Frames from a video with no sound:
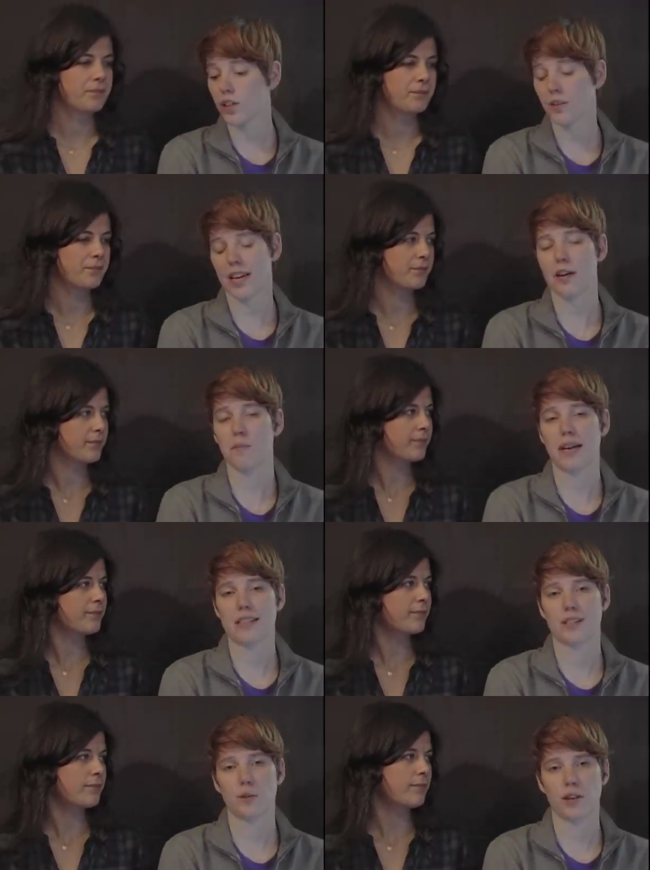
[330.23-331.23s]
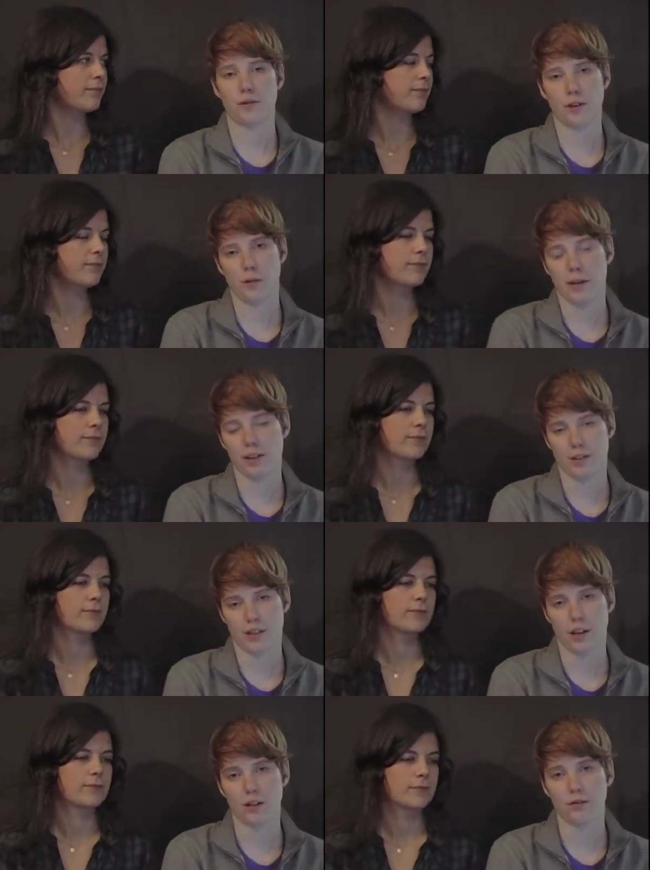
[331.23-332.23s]
Speaker 1: you can't base the way you feel about
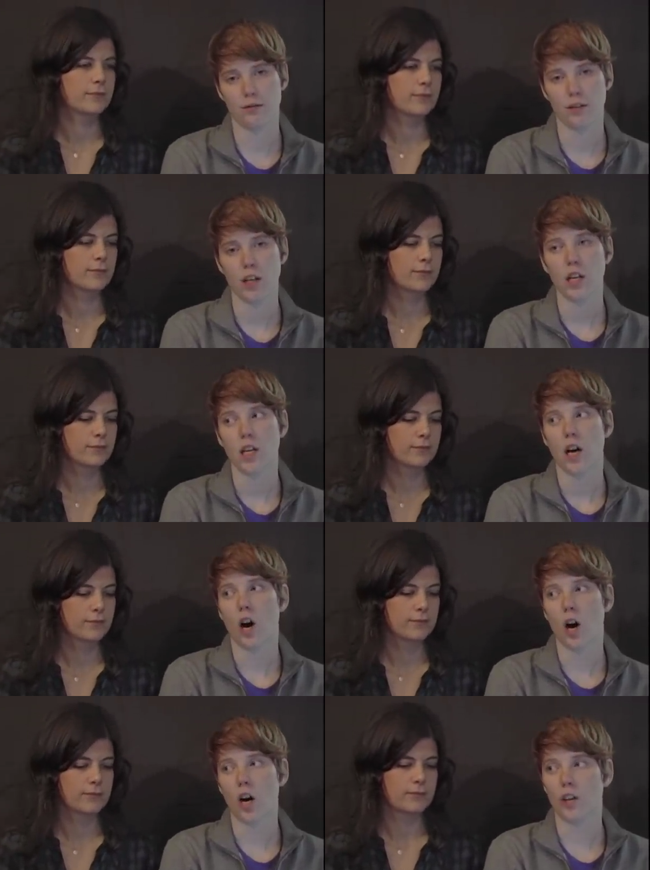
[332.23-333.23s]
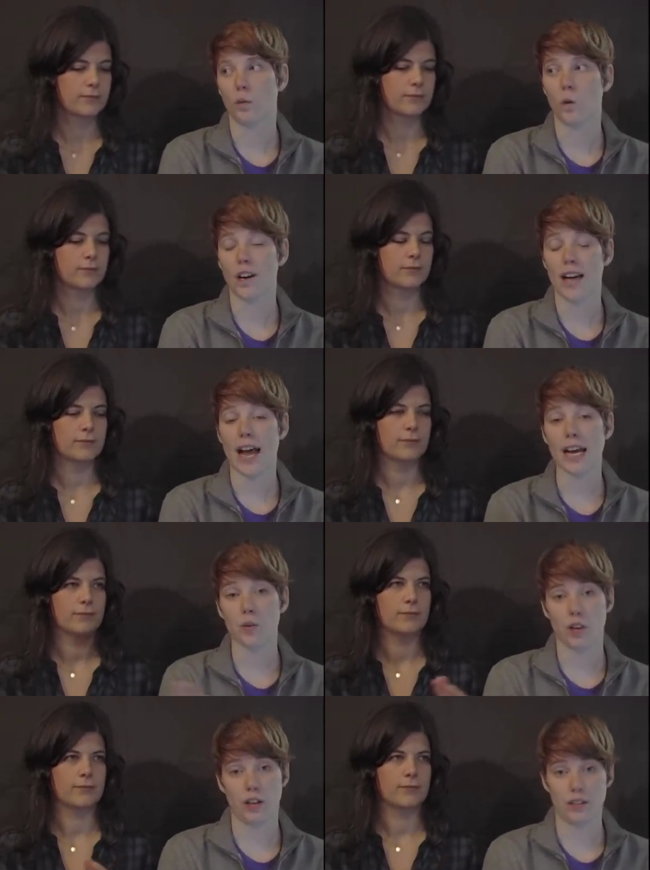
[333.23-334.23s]
yourself on what
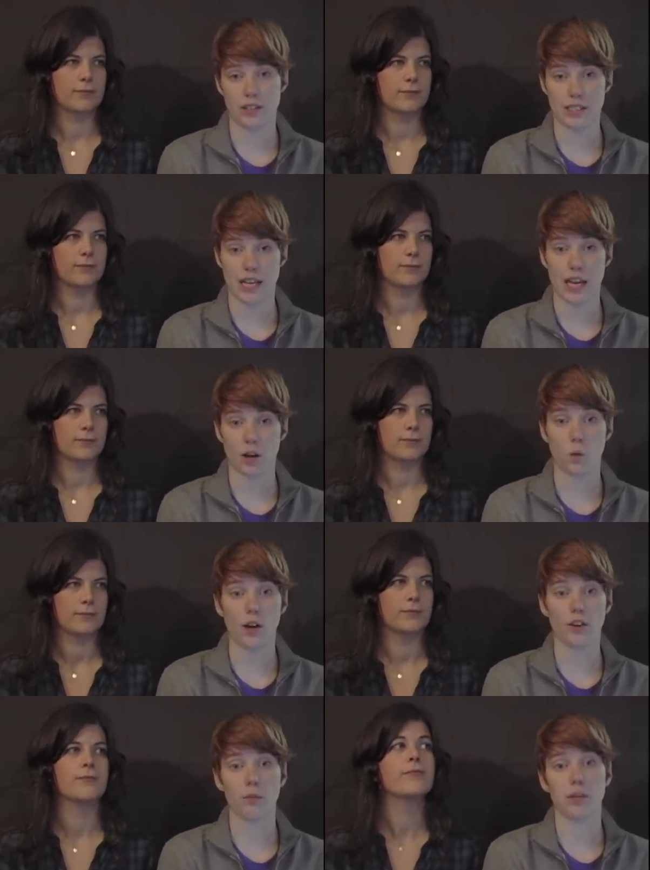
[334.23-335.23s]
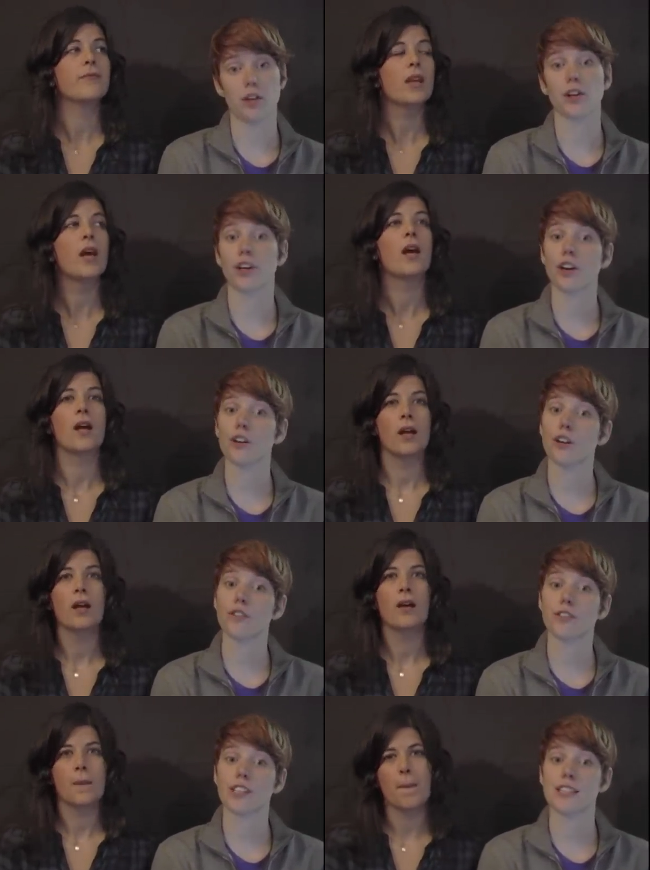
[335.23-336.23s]
anyone else is saying, whether it be your current
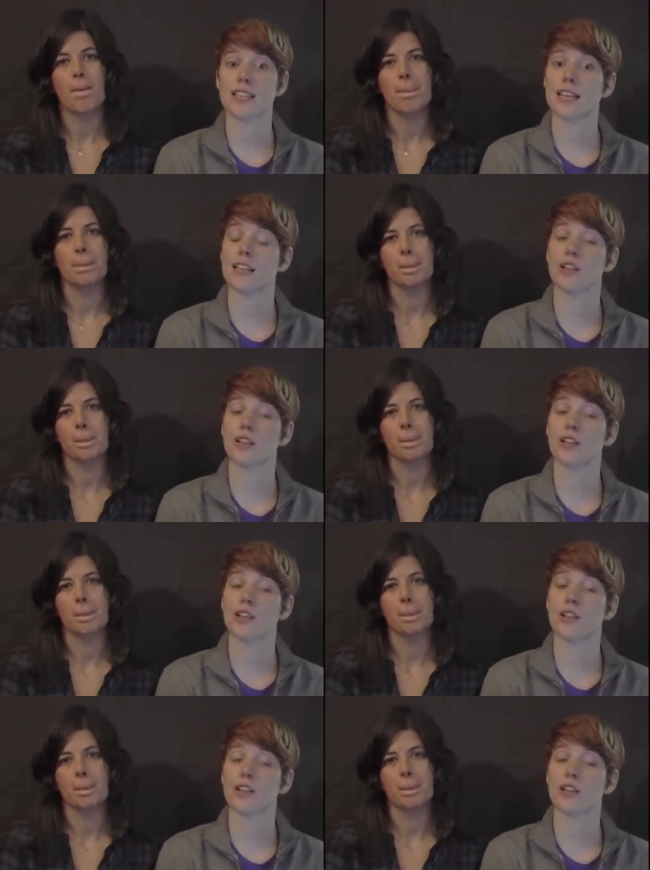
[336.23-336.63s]
girlfriend saying